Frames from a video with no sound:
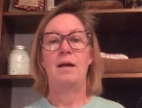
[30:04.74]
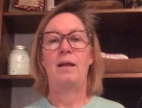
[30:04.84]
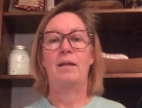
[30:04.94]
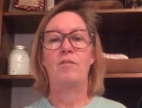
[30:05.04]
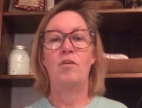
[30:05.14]
I
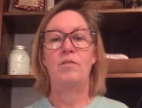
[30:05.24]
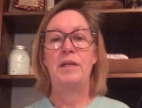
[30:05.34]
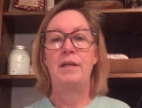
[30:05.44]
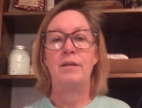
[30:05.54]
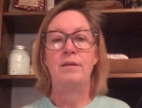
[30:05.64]
love her
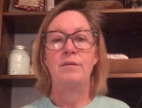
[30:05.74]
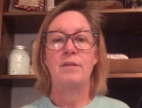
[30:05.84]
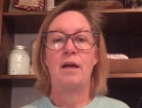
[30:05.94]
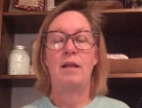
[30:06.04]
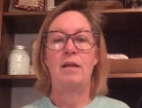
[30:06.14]
videos.
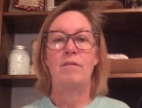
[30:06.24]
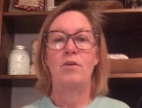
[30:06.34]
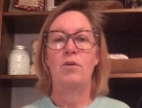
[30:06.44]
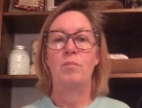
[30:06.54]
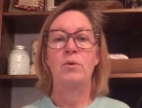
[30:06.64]
I love
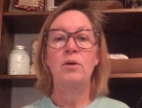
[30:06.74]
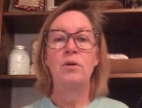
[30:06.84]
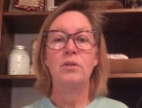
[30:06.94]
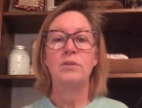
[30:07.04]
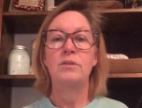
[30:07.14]
her
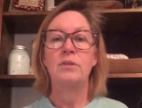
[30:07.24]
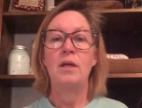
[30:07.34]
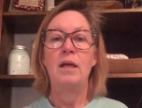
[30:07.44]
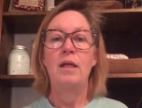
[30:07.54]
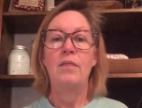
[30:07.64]
books.
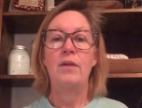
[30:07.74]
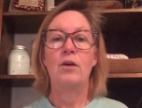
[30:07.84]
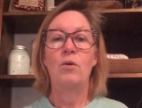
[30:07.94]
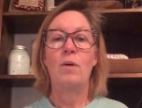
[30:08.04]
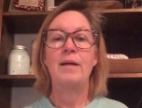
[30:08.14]
They're
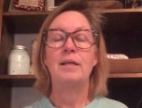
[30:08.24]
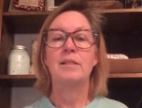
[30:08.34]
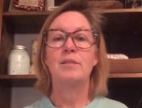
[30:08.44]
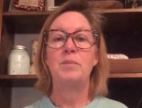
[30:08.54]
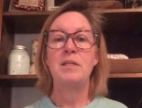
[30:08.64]
quite
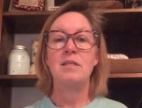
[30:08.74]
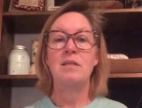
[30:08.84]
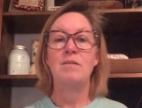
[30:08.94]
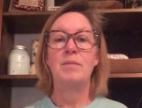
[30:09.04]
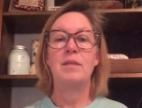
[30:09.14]

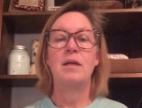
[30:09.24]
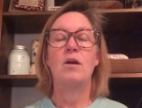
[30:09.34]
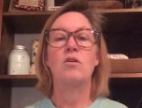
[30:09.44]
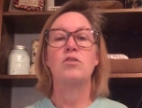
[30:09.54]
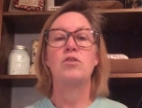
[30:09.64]
expensive, but they
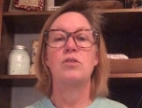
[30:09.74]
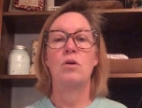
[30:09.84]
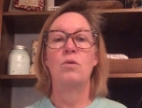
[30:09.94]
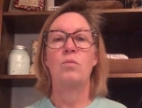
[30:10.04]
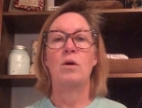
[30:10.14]
are
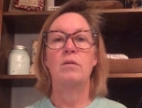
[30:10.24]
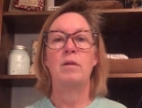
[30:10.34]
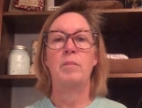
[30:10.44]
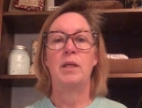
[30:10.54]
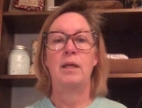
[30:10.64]
so worth the
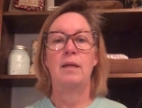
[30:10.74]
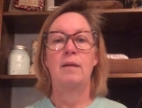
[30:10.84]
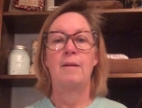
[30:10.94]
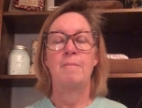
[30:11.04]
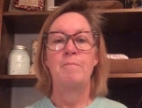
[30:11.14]
money.
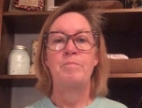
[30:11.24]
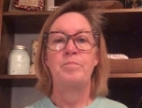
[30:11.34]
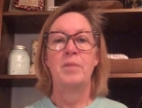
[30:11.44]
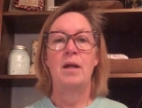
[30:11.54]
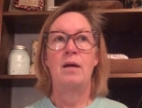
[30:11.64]

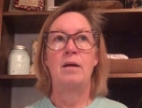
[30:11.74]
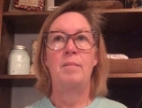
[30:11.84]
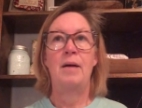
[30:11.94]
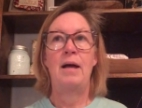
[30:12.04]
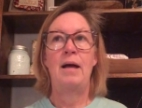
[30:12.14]

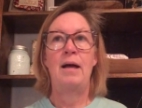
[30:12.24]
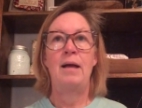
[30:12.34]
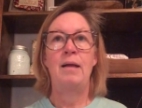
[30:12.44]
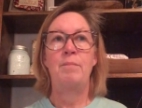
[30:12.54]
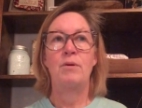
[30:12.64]

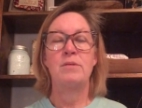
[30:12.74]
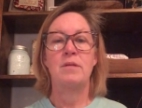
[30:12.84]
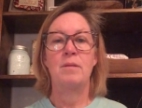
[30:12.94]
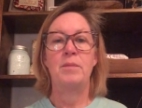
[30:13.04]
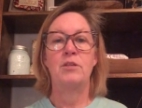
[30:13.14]
I
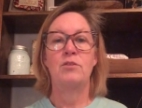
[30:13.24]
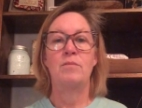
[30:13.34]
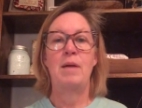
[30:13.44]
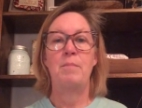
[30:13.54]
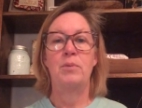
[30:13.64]
posted a picture of
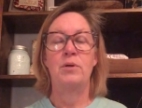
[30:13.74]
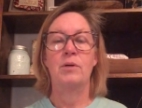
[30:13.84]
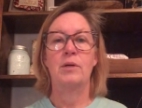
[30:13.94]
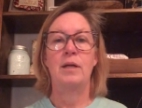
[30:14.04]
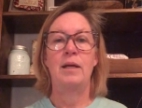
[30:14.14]
my
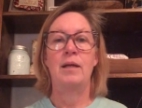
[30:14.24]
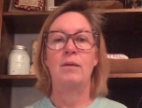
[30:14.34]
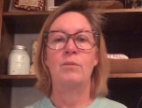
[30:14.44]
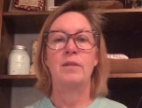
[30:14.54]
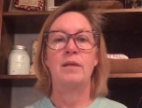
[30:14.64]
book,
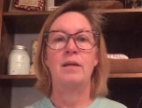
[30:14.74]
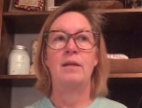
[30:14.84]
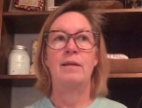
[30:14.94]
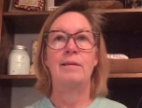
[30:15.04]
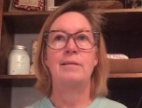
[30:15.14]
and
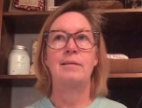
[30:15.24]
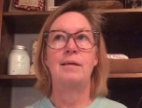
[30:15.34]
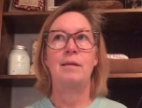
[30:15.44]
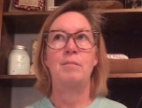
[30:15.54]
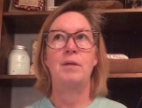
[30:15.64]
within
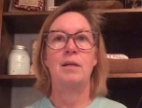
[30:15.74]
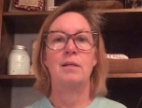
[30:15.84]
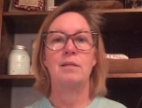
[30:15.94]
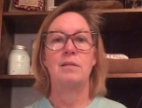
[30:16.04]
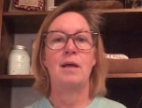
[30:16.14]
10
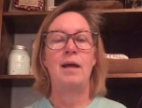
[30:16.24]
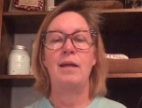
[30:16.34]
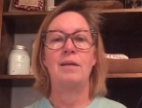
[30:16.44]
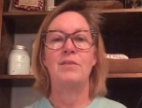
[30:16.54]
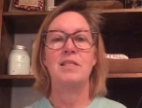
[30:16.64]
minutes, I
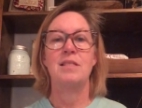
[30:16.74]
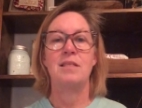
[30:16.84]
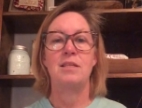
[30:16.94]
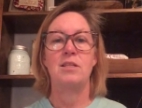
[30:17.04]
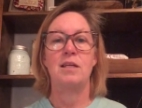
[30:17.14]
hadn't even
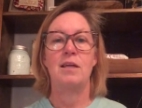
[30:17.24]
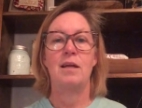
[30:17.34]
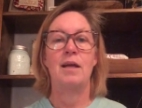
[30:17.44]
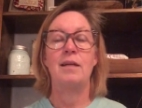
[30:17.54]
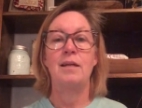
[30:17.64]
stitched it yet.
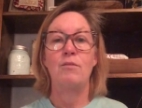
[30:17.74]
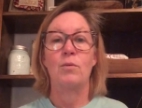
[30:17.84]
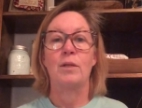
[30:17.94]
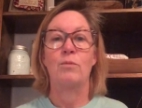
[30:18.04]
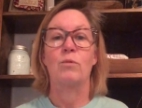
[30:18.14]
I didn't even
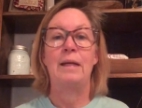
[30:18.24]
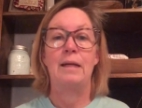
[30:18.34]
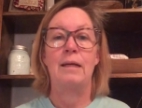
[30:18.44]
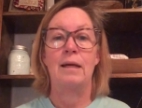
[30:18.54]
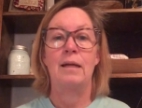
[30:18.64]
really read
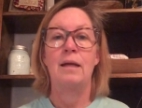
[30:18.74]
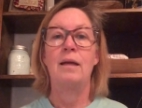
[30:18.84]
it yet.